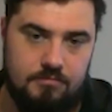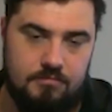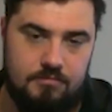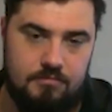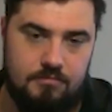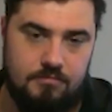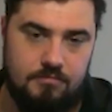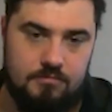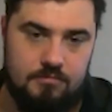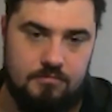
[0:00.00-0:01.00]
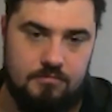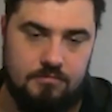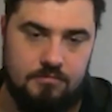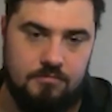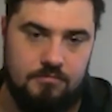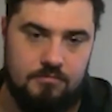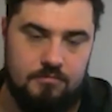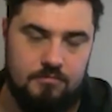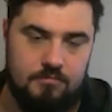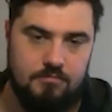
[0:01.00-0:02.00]

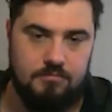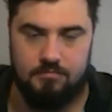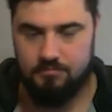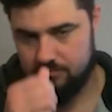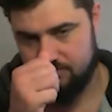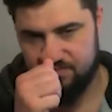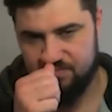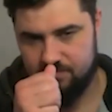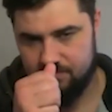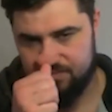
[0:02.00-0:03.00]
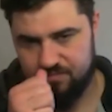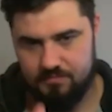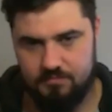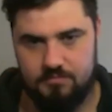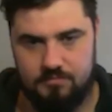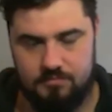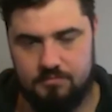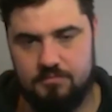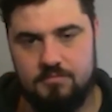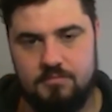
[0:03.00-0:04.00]

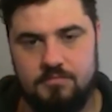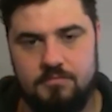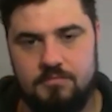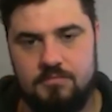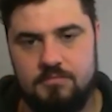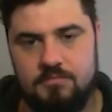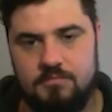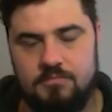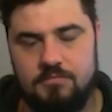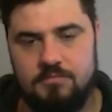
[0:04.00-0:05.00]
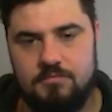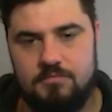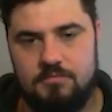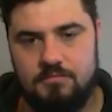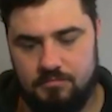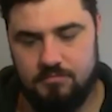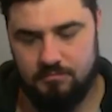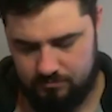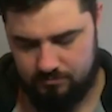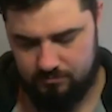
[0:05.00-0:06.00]

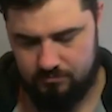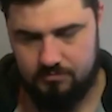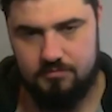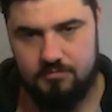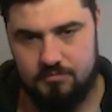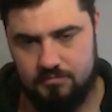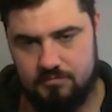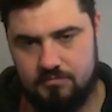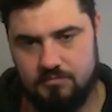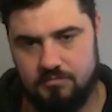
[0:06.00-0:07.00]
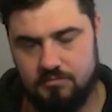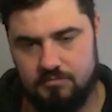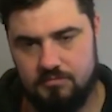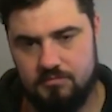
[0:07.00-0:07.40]
(silent)